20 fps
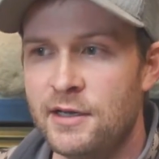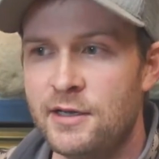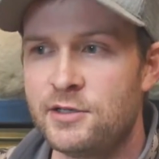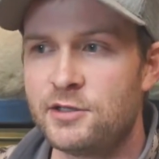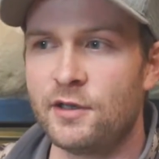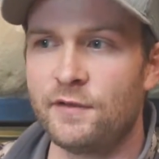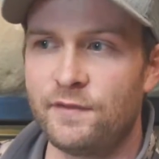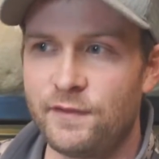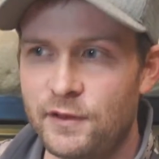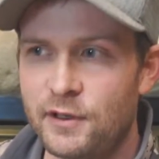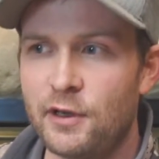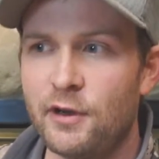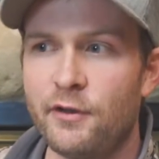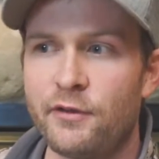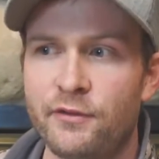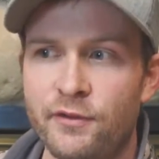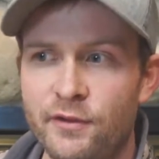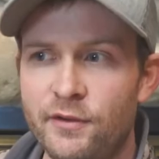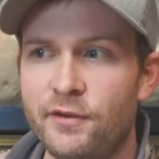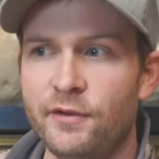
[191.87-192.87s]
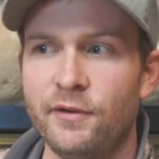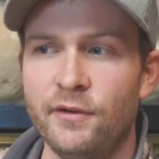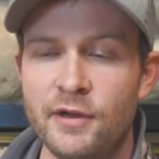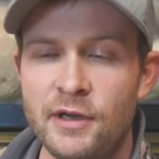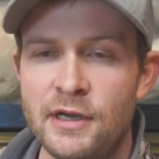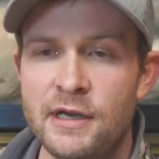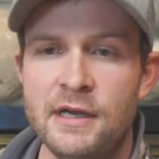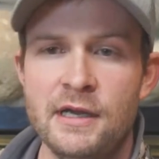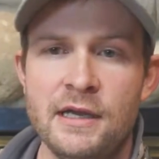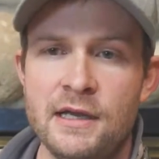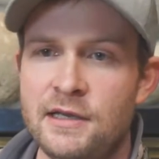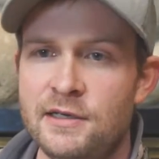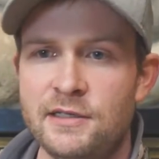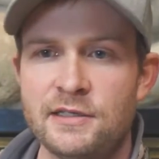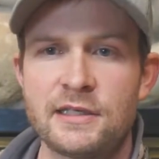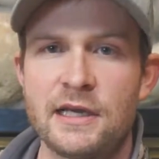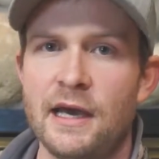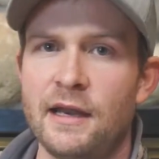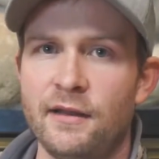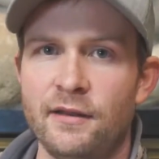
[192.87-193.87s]
So if you go through,
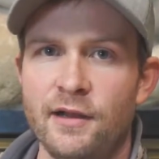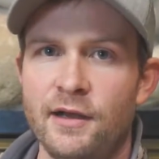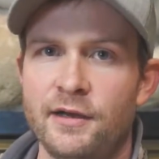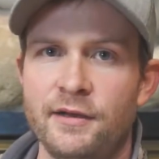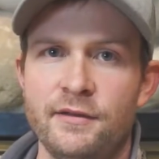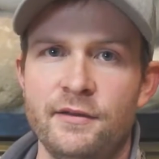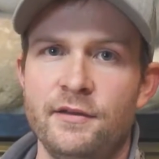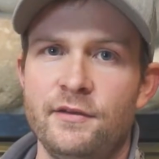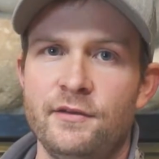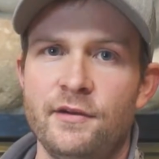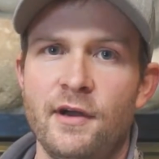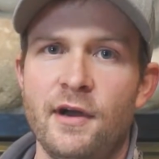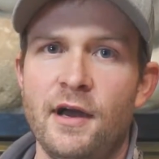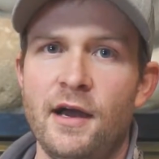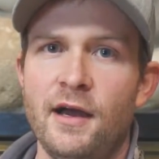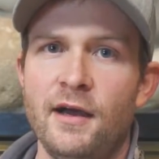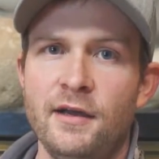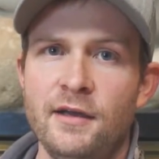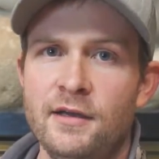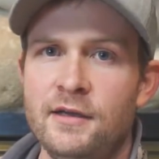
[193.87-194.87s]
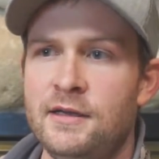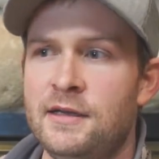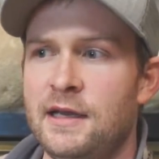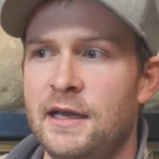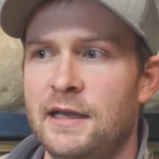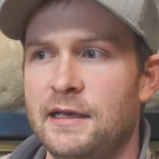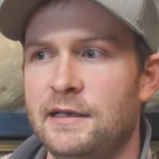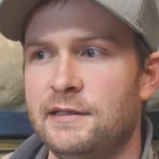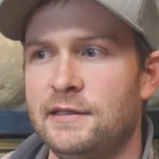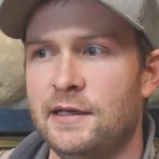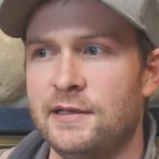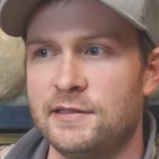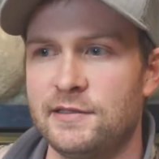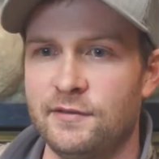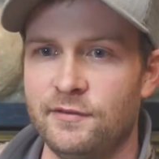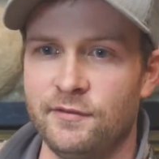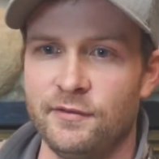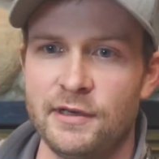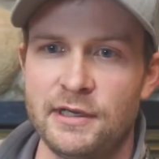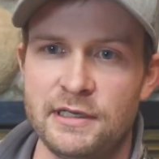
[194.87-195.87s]
just kind of luck of the draw, and it
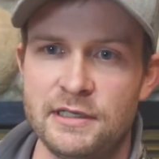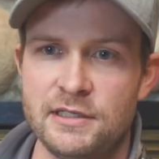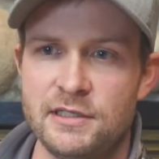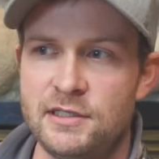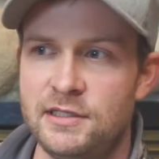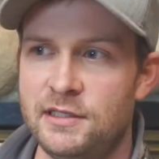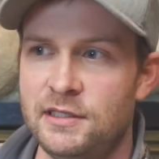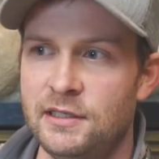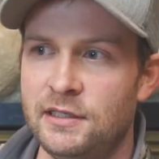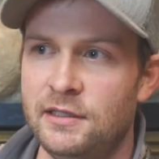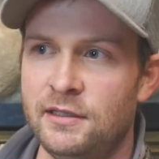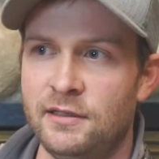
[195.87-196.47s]
doesn't reach